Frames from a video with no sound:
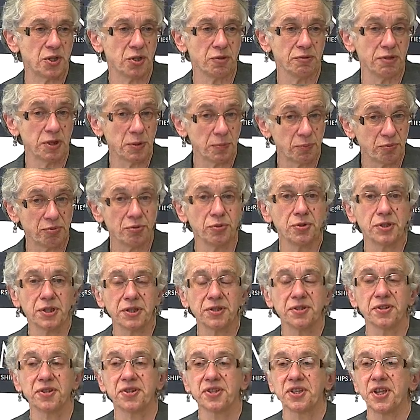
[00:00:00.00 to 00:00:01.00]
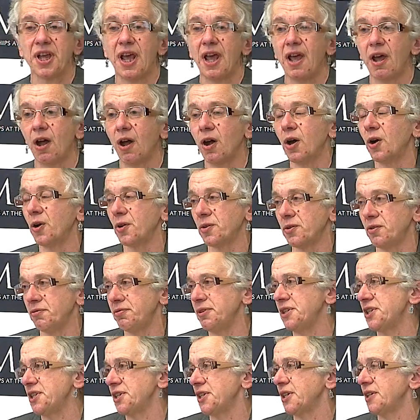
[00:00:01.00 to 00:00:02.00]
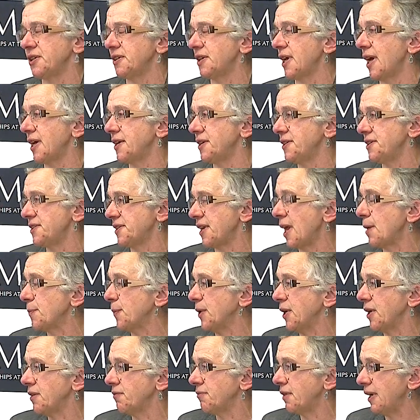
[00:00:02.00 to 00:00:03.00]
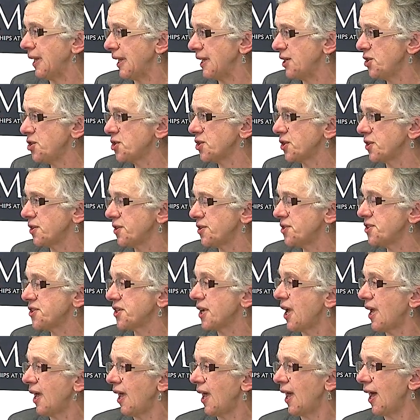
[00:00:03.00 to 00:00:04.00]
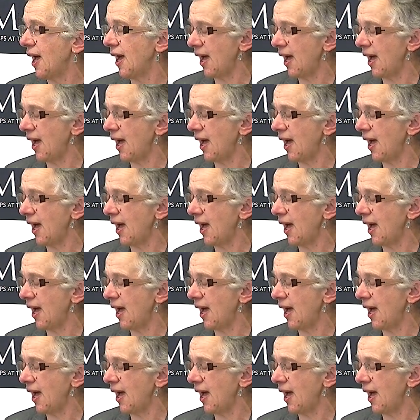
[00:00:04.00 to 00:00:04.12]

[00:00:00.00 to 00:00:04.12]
jurisprudence, on Christian and Islamic relations,